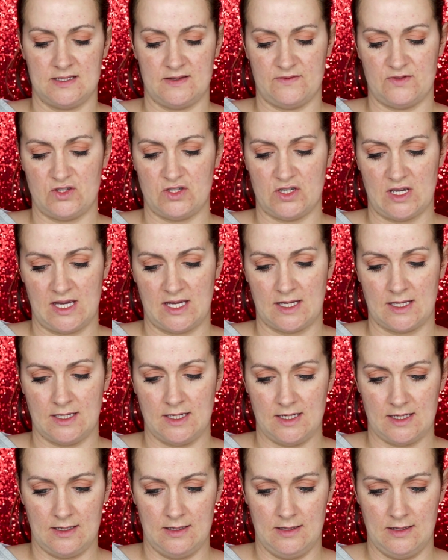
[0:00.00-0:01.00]
I'm shaking
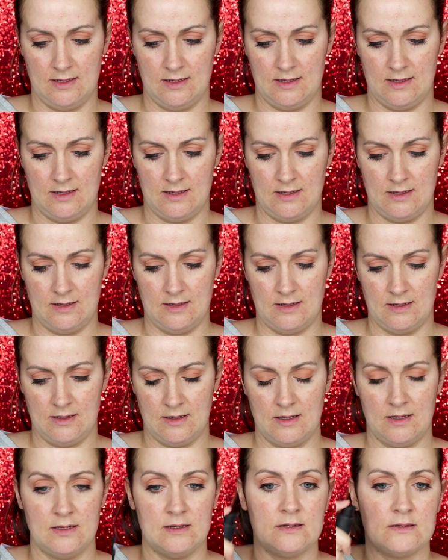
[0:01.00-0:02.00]
it.
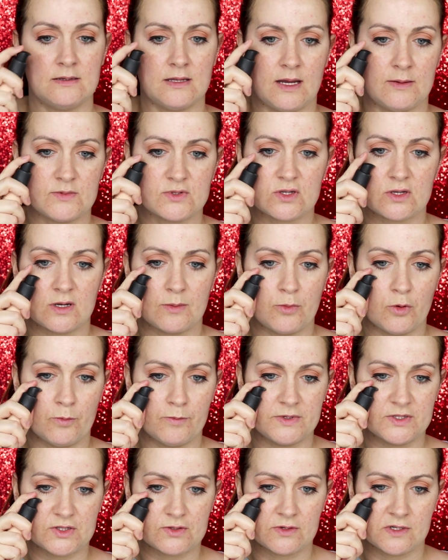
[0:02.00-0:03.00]
I'm just going to
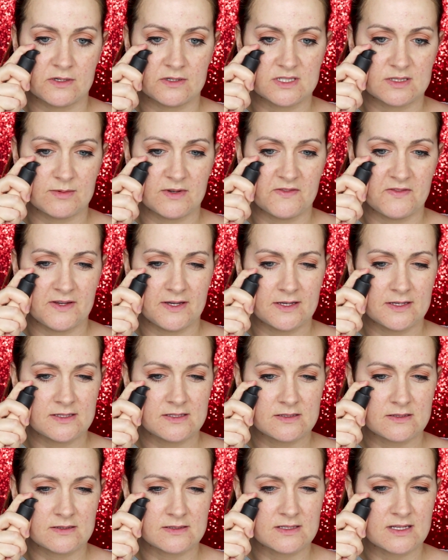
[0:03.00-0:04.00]
pump it straight onto my
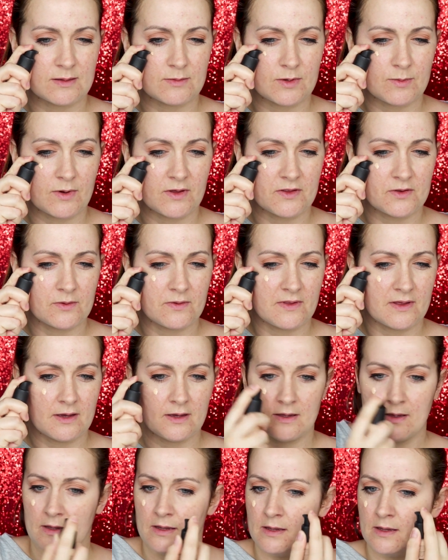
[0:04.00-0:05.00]
face because I can't be bothered with the
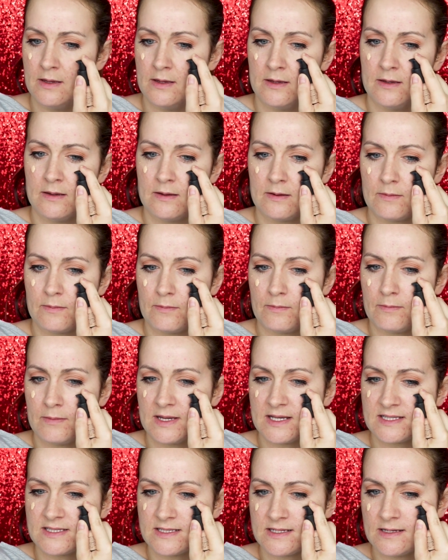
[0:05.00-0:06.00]

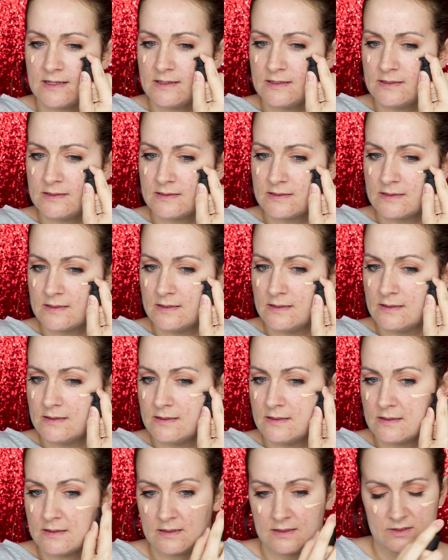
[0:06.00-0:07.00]
messiness.
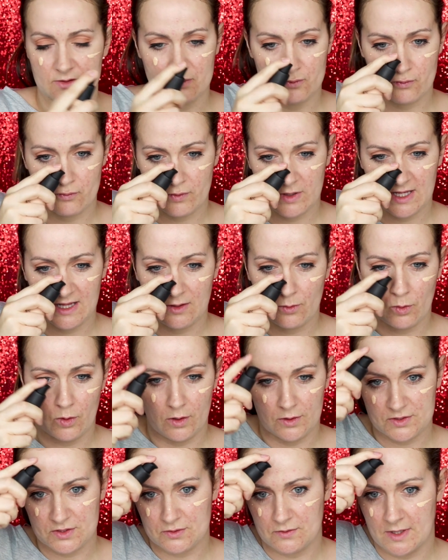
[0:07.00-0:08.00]
It's really
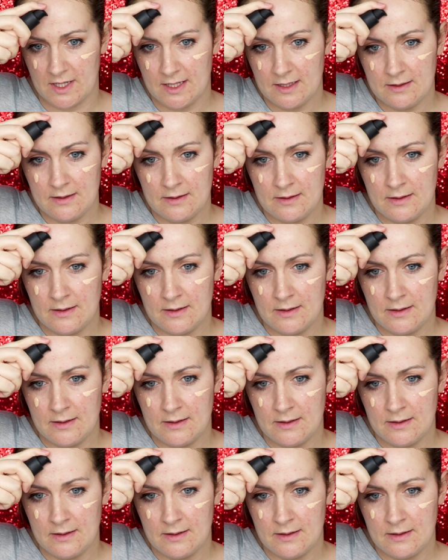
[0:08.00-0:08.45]
watery.